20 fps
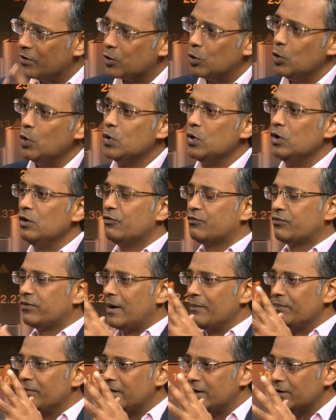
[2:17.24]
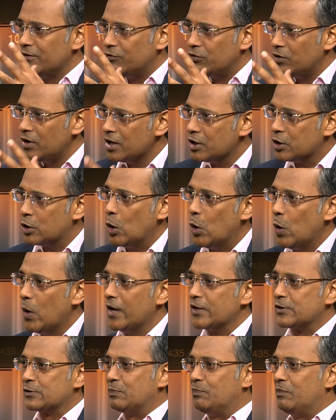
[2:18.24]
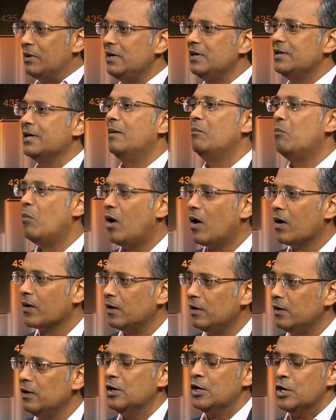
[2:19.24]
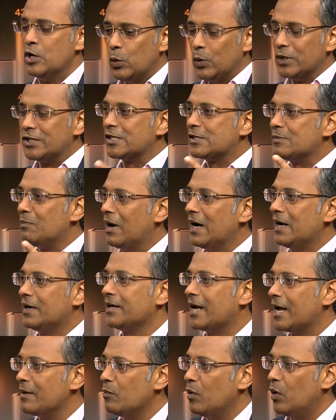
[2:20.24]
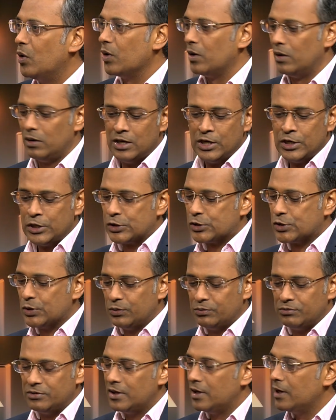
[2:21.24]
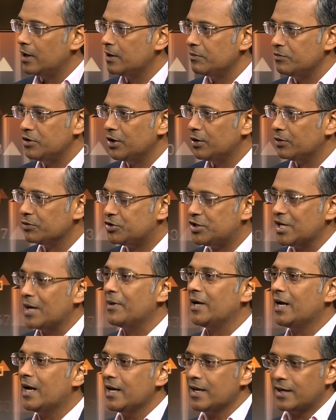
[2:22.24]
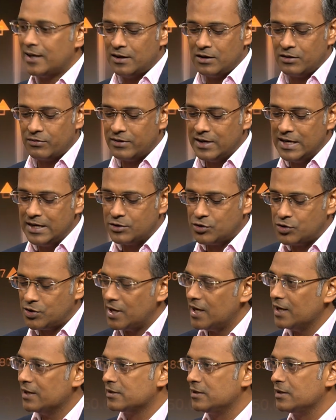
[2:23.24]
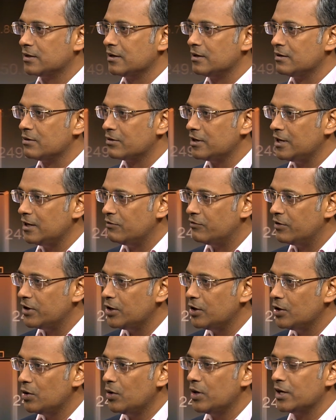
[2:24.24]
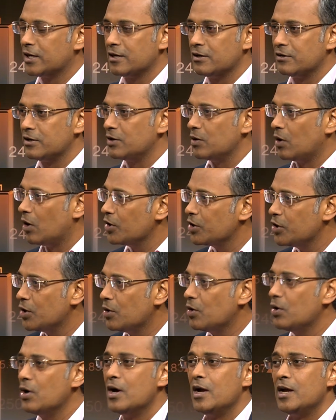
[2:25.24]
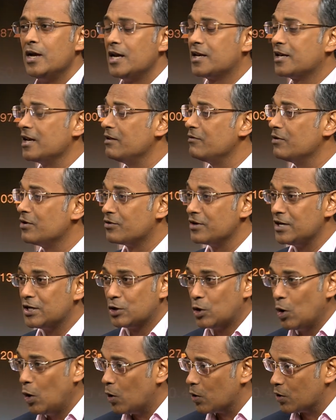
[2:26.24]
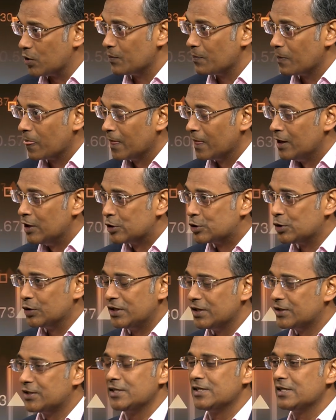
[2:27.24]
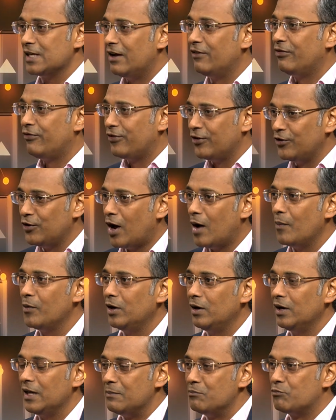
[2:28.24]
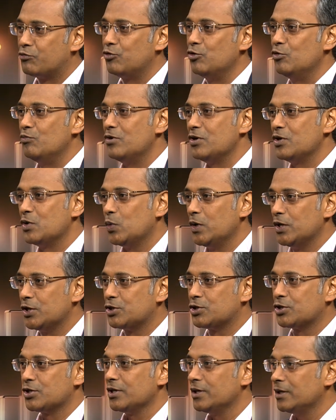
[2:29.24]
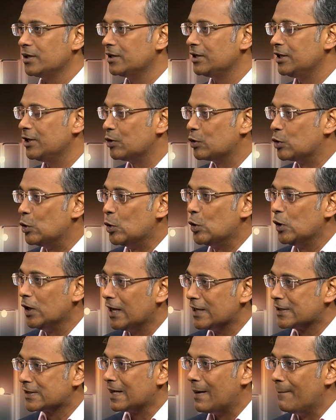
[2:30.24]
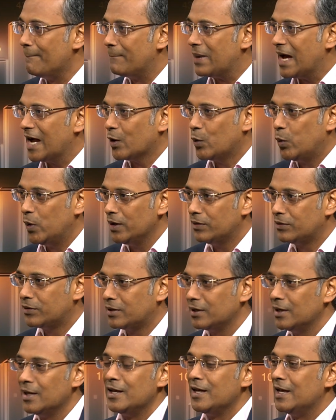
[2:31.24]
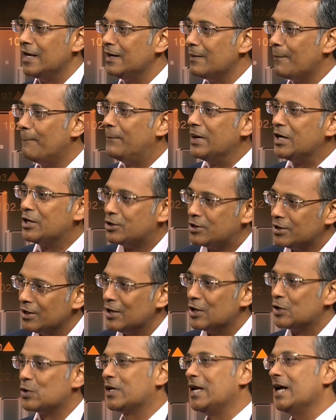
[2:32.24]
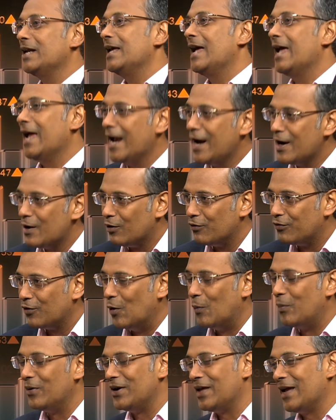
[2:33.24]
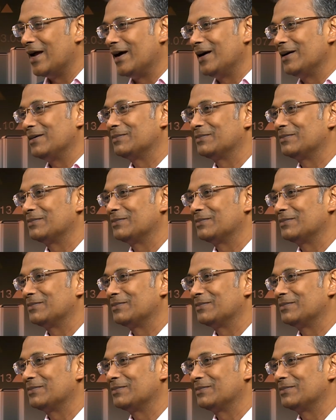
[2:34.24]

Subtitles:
Google, from the word go, has built a model which is multimodal. So, Gemini can read text, it can read video, it can read audio, it can even read code. So this is a phenomenal improvement which Google has come back with in a bit to get ahead of OpenAI.